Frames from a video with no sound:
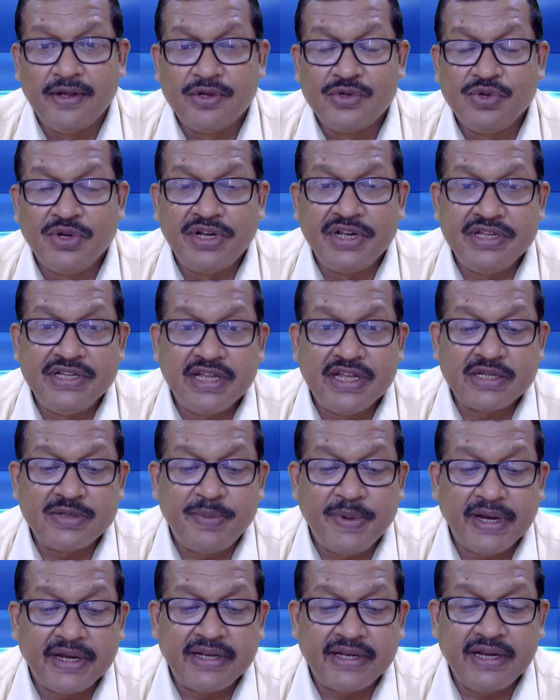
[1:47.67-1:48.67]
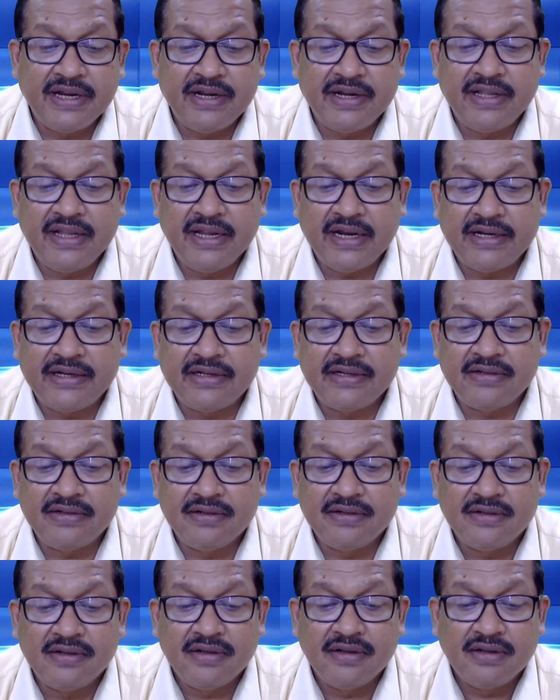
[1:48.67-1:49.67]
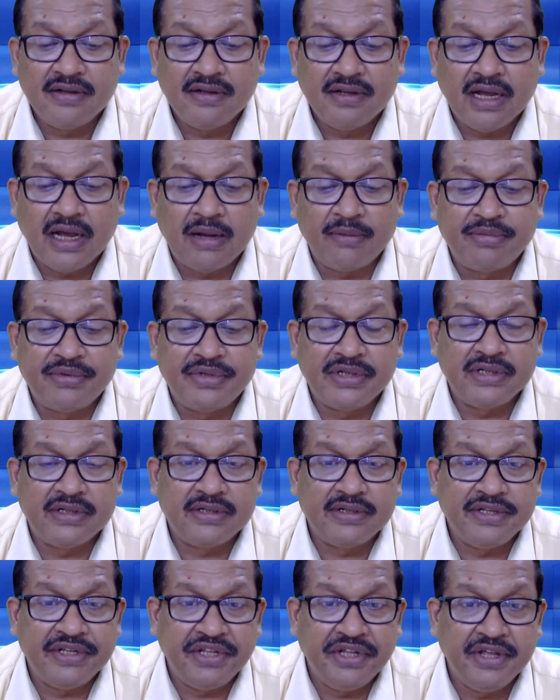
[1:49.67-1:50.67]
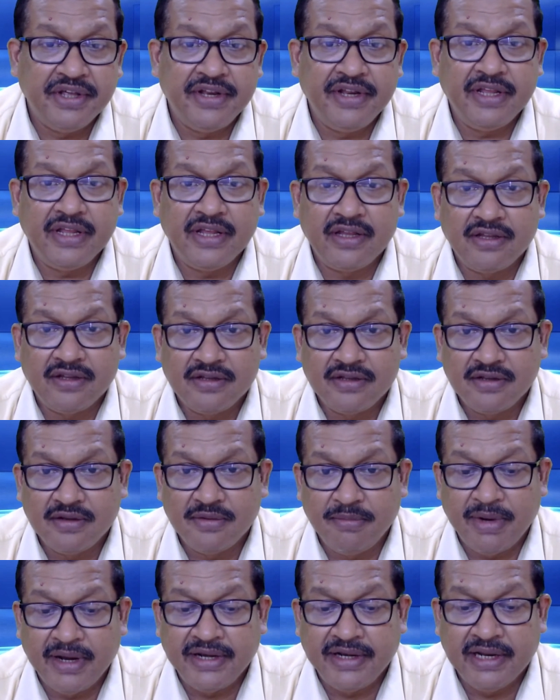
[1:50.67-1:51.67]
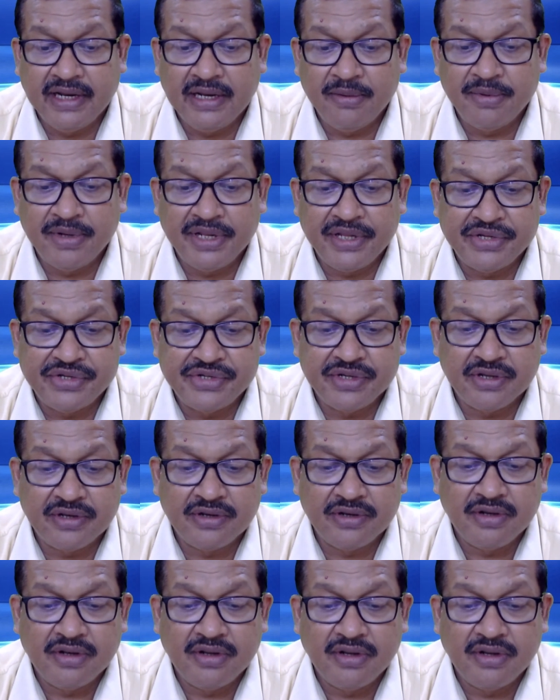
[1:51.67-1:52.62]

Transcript: So it is expected that after hearing my deliberation,